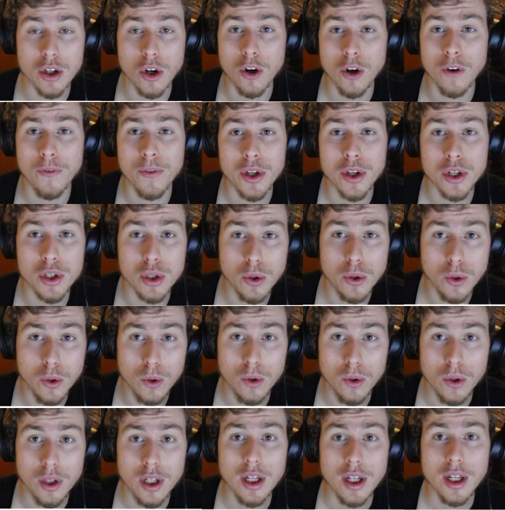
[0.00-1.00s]
of the
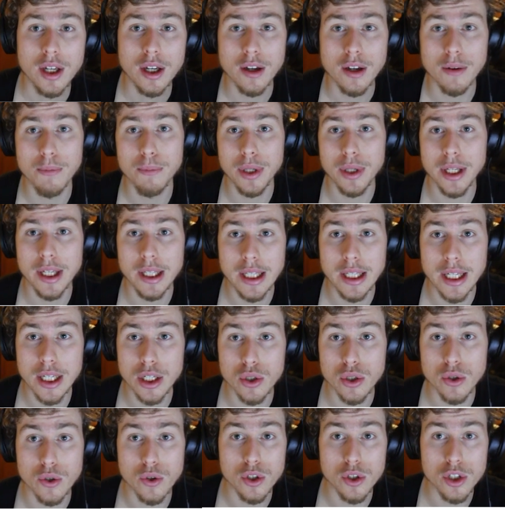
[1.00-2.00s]
tool completely
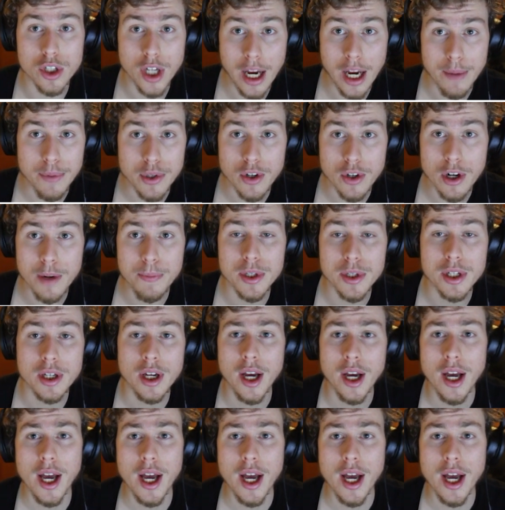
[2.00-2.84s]
to TypeScript,